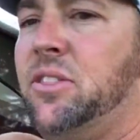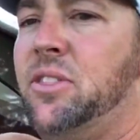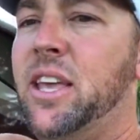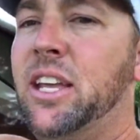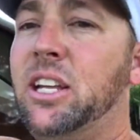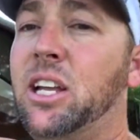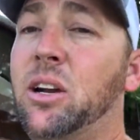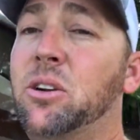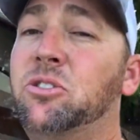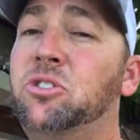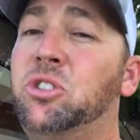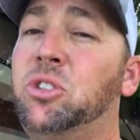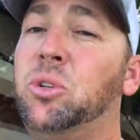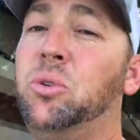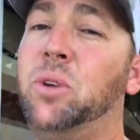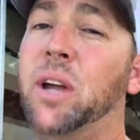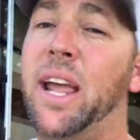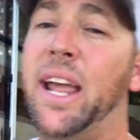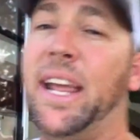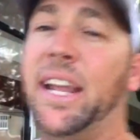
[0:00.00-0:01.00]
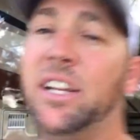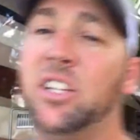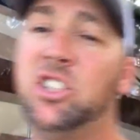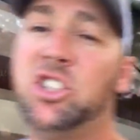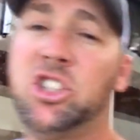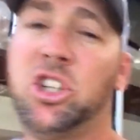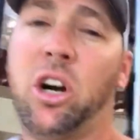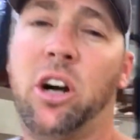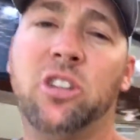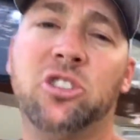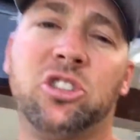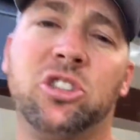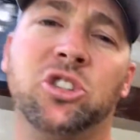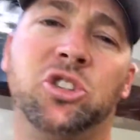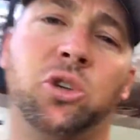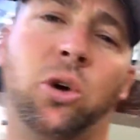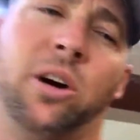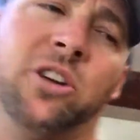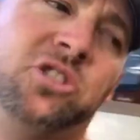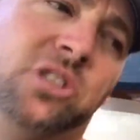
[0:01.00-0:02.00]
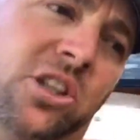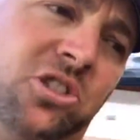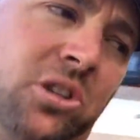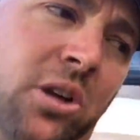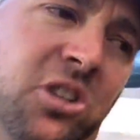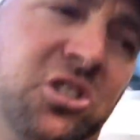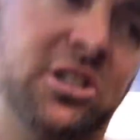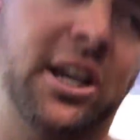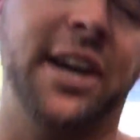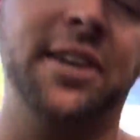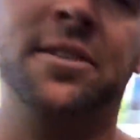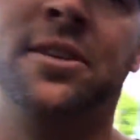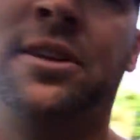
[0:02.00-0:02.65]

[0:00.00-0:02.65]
they go to a charge controller. Let's go inside.